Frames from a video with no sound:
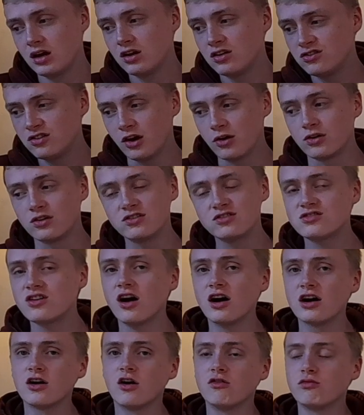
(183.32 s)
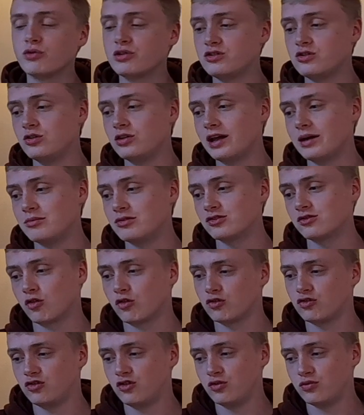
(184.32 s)
So, starting off with New Labour's
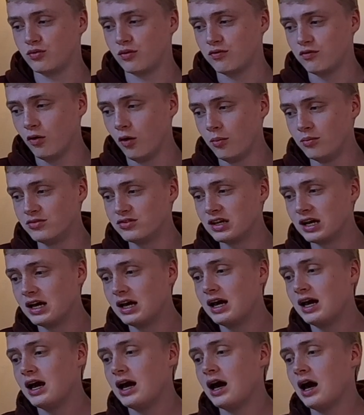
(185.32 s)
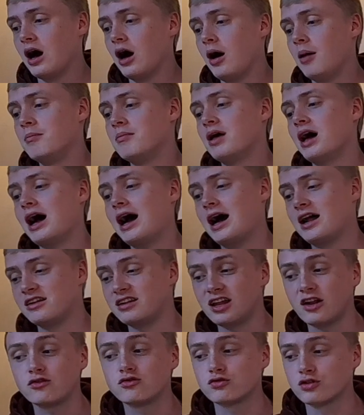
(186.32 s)
constitutional reforms and
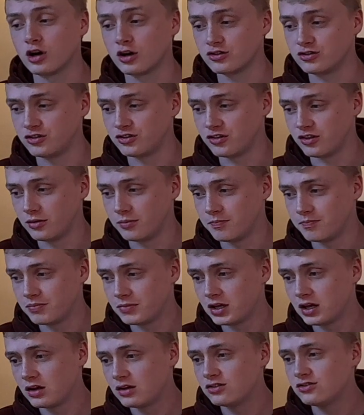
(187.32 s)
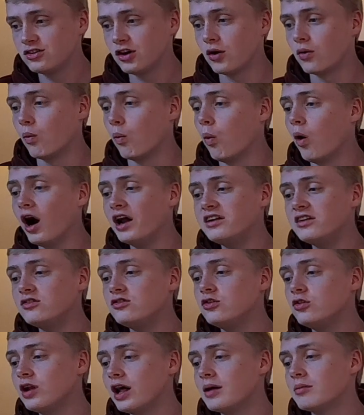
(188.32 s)
an introduction to them. So, why did
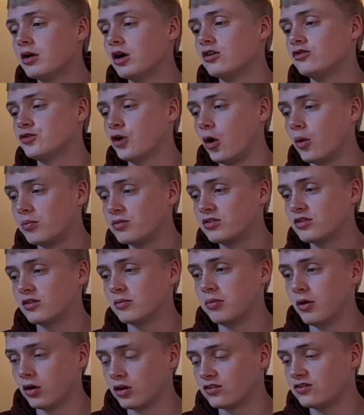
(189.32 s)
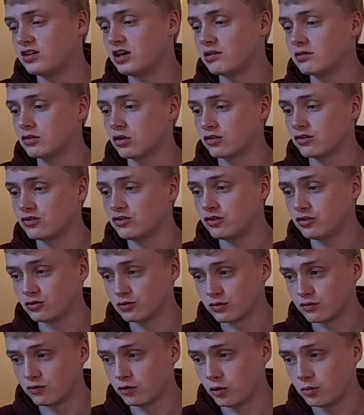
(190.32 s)
New Labour adopt the policy of
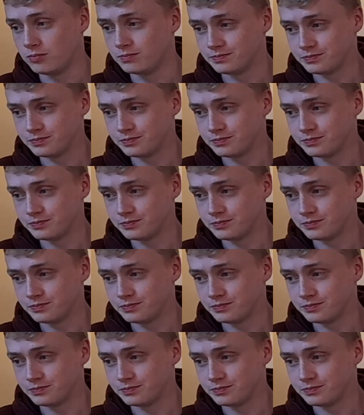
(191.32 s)
constitutional reform?